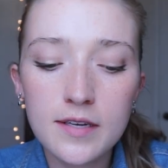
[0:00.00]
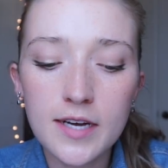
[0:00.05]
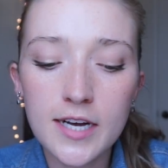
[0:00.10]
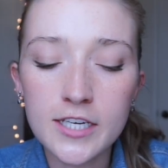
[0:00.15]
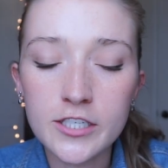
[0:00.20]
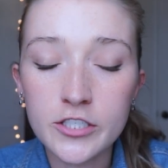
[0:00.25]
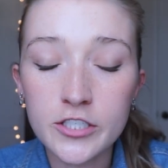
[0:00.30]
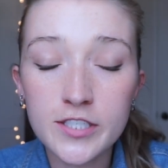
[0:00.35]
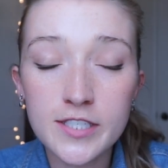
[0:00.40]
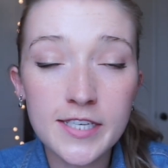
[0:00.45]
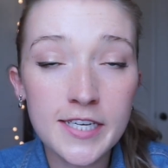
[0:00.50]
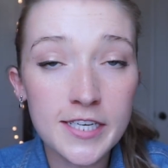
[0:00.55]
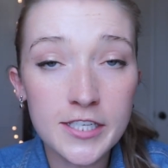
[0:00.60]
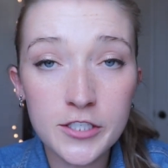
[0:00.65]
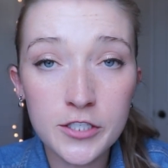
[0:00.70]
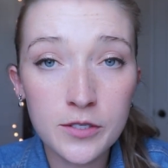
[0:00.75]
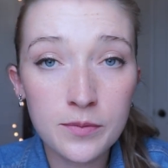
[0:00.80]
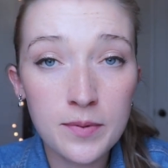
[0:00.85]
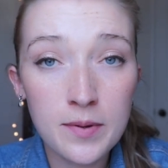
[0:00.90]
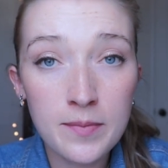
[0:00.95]
I just need
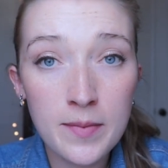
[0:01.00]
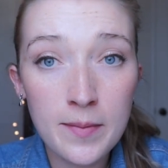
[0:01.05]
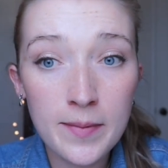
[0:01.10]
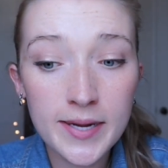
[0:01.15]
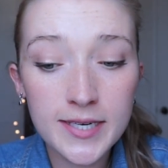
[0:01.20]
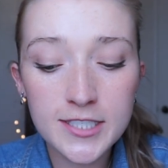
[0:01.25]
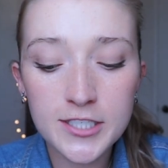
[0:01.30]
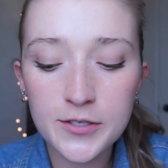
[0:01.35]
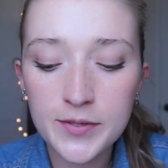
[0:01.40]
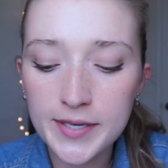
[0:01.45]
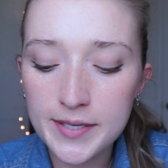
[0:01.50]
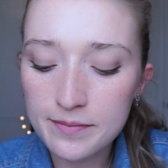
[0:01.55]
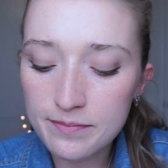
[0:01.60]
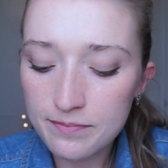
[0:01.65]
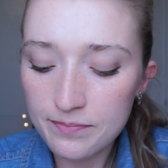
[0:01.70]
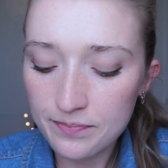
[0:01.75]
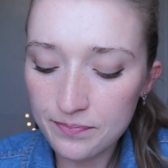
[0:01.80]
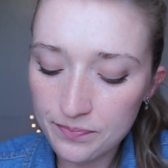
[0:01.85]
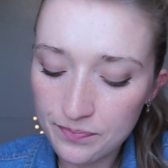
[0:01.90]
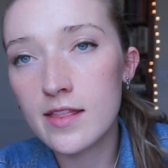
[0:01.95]
to put my mind to it.
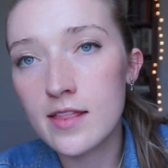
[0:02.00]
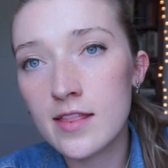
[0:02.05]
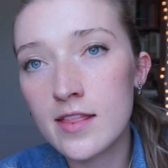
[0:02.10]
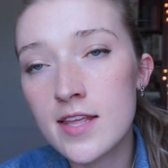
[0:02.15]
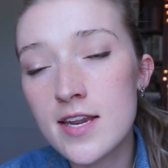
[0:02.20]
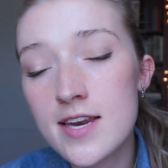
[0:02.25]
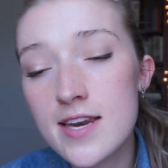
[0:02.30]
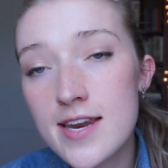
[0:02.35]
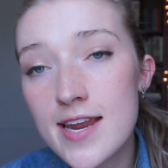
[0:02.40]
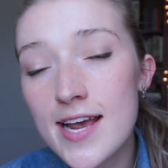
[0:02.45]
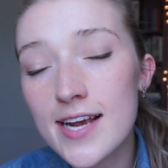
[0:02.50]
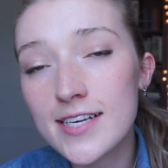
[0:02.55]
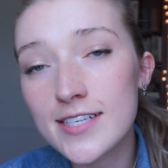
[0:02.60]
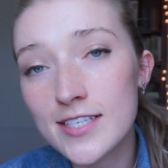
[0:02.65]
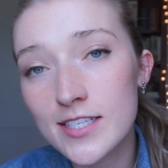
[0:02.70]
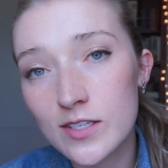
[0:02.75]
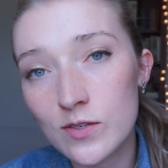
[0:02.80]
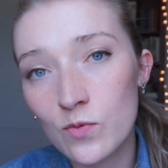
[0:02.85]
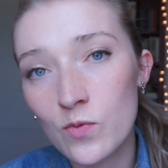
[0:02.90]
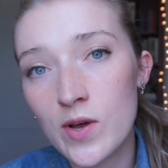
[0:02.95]
The
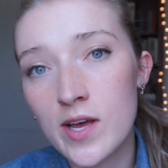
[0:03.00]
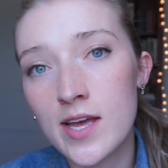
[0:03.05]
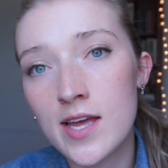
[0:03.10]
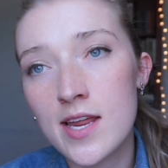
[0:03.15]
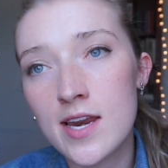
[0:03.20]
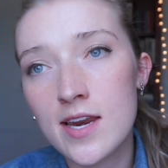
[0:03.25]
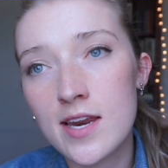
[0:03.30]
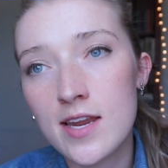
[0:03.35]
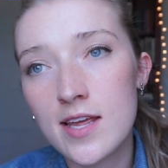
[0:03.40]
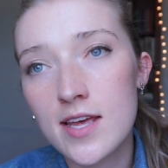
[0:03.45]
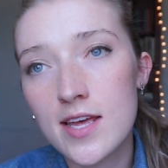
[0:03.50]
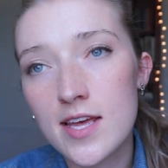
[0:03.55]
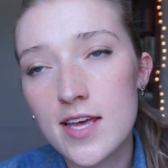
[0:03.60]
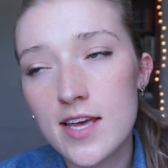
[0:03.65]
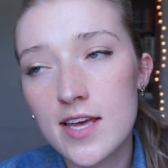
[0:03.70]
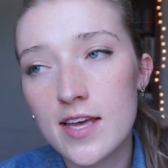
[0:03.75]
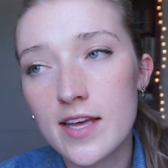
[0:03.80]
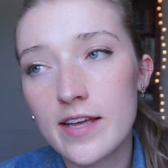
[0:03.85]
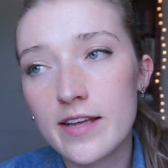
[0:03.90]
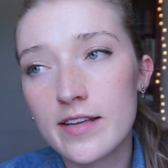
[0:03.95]
next one
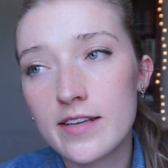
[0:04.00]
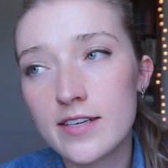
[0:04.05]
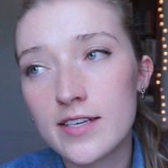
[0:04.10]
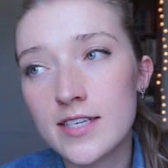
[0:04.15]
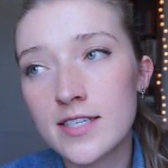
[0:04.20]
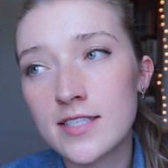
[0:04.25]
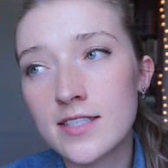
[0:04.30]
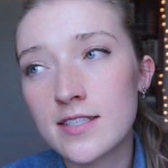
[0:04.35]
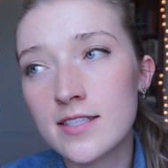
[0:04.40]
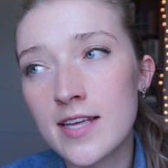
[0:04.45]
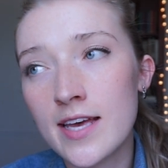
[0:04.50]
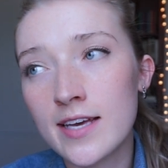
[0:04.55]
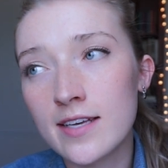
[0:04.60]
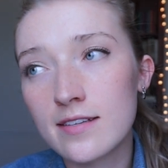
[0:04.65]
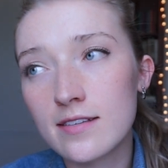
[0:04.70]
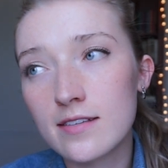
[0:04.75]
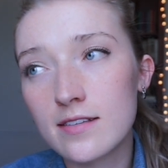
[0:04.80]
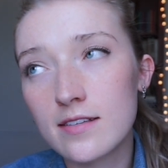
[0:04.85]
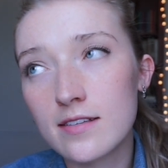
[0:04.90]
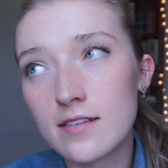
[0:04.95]
is
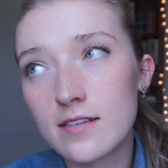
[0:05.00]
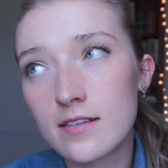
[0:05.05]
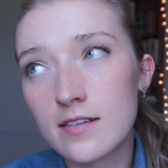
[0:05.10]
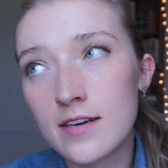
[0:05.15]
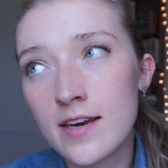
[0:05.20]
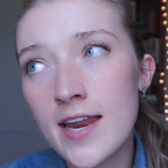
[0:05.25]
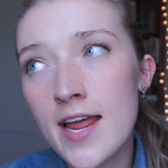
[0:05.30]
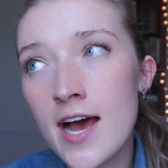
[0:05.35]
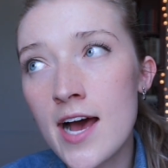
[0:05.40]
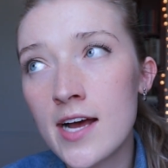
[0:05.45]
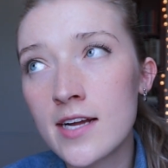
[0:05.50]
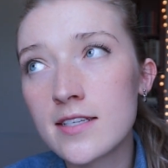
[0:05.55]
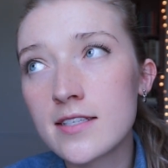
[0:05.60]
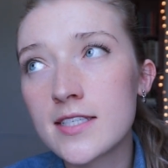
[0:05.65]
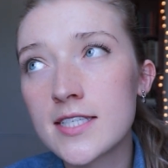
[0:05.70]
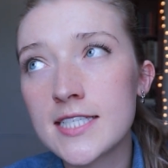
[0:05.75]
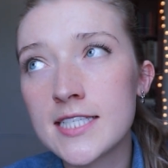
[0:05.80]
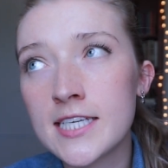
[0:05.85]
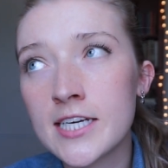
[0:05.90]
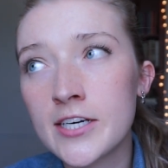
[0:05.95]
like
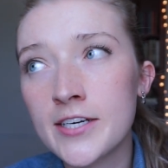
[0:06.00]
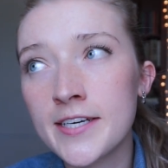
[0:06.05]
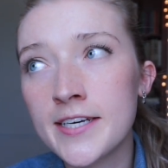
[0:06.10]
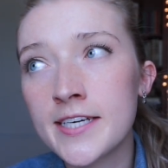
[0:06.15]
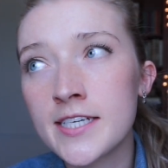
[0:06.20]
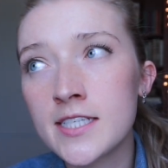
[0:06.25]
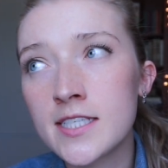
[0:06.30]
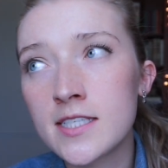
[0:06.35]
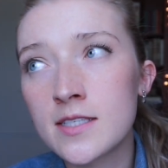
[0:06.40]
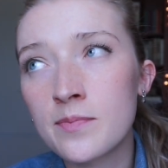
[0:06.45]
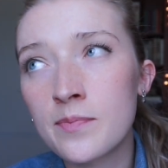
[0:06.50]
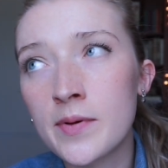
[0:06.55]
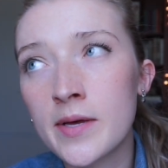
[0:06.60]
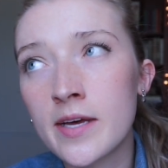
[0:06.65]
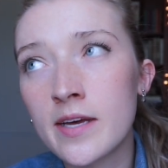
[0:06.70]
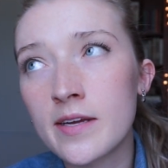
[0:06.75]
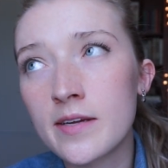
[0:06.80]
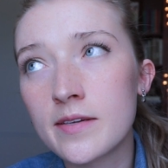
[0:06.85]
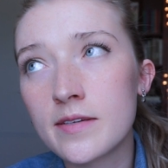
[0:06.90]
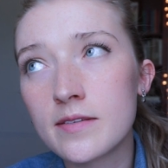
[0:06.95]
not serious,
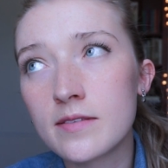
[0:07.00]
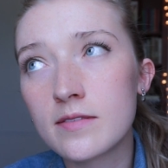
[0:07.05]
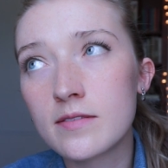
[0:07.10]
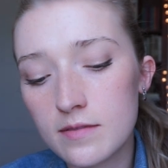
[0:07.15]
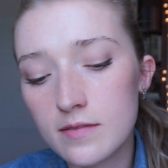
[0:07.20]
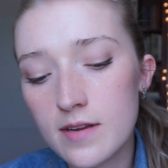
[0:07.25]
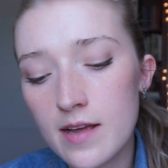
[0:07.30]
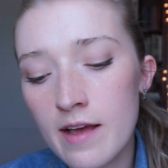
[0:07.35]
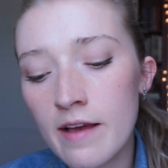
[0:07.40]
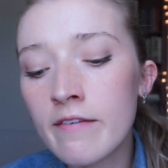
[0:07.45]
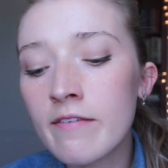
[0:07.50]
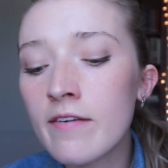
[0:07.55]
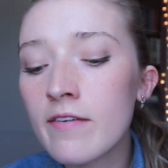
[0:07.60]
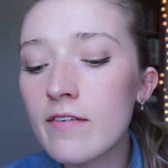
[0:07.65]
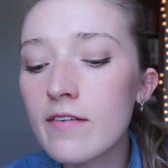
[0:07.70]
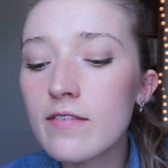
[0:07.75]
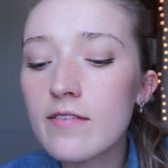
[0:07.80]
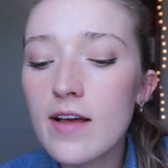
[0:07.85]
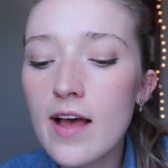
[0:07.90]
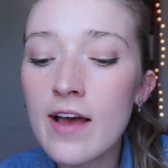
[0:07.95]
but
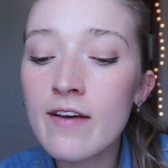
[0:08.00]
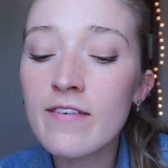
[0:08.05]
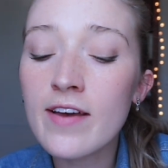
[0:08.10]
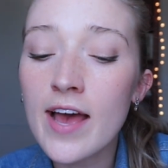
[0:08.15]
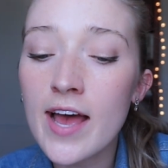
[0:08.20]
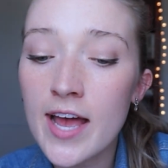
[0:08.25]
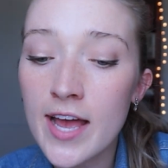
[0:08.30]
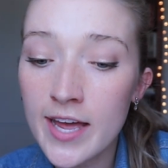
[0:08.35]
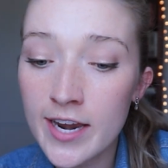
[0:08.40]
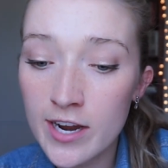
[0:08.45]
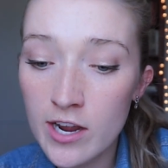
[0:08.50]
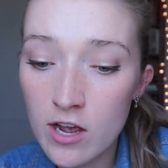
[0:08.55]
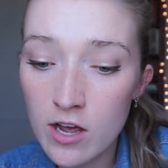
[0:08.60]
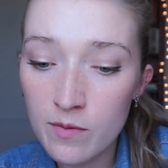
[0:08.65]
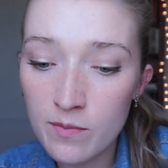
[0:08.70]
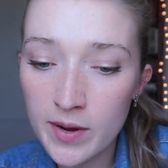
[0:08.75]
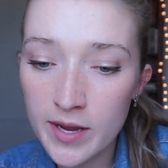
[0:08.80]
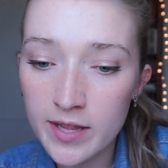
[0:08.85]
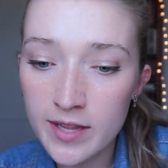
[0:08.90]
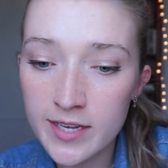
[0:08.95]
I've I've had it
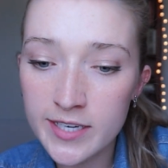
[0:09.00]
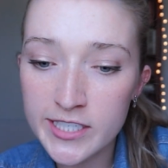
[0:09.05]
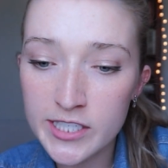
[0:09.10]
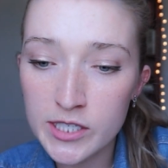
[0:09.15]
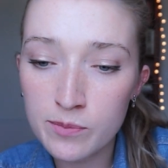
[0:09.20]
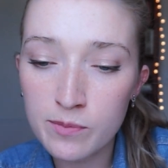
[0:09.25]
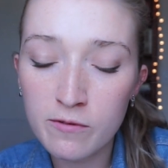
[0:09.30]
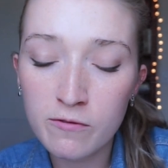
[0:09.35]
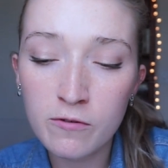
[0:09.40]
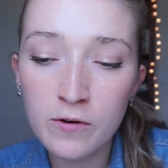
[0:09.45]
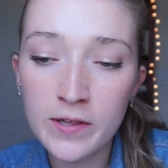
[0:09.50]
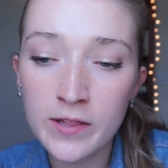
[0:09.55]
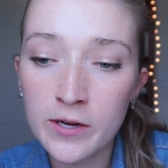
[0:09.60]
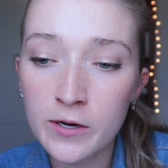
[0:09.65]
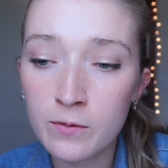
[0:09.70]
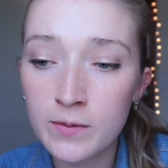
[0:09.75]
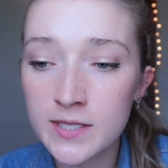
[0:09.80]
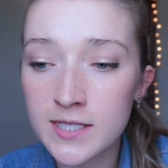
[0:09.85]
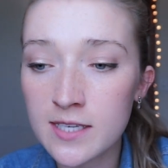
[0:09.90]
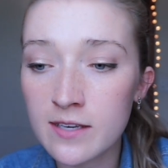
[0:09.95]
on my list before
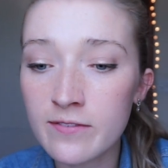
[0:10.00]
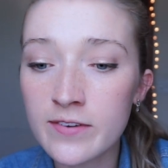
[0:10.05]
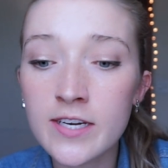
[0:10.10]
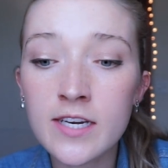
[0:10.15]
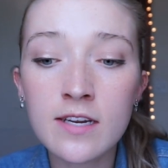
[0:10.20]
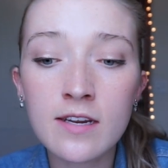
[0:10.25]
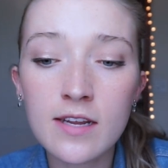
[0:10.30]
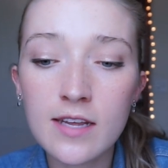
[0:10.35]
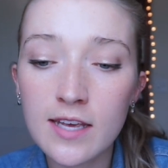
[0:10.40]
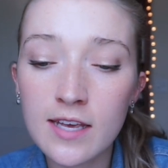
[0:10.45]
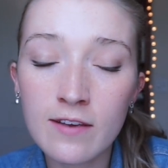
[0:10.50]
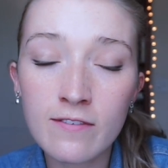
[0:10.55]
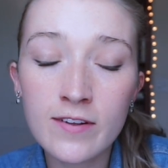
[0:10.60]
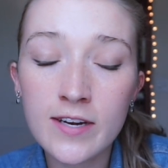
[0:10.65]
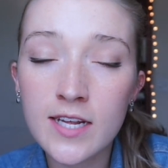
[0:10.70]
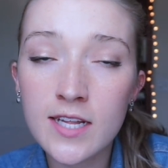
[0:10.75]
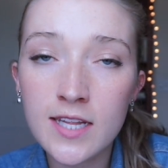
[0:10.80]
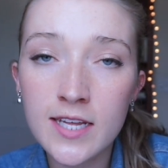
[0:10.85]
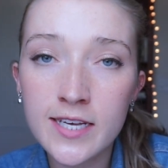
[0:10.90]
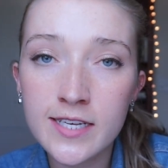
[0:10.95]
there was even even
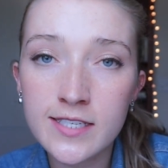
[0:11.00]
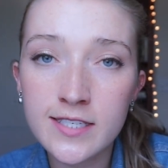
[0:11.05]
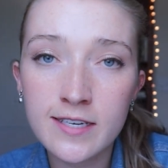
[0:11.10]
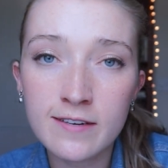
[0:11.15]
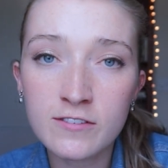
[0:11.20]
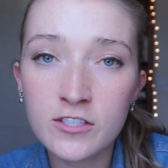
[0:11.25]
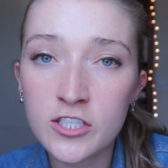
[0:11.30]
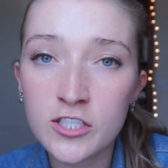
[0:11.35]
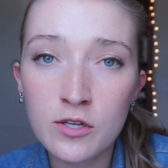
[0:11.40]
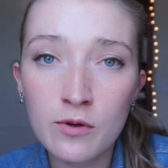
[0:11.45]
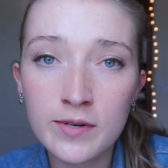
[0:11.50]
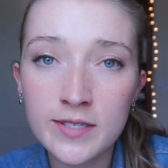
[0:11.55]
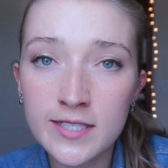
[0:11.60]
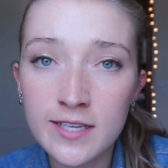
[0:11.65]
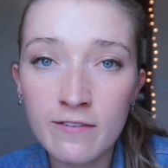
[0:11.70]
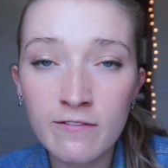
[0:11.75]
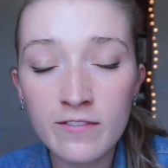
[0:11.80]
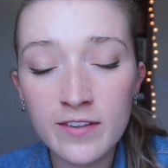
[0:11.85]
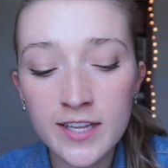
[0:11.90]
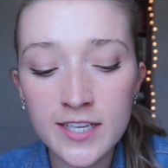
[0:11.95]
a list. I've just always
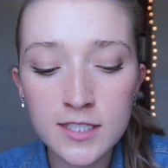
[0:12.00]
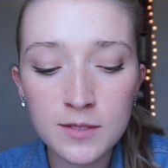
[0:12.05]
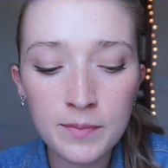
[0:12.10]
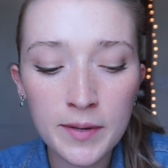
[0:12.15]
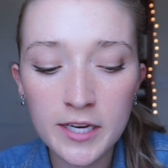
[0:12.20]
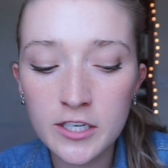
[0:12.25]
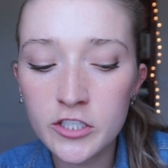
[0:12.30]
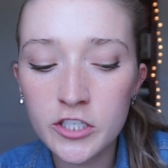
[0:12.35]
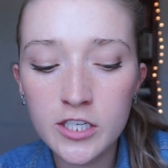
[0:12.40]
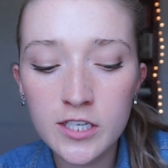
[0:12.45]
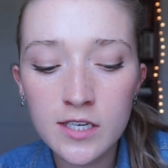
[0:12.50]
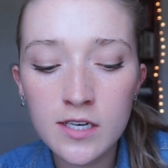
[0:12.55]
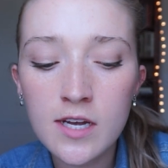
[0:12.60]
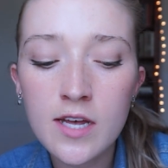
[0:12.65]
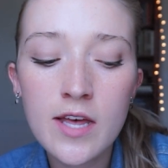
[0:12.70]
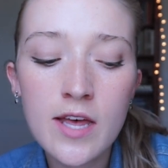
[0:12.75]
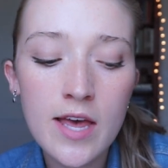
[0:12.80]
loved this picture.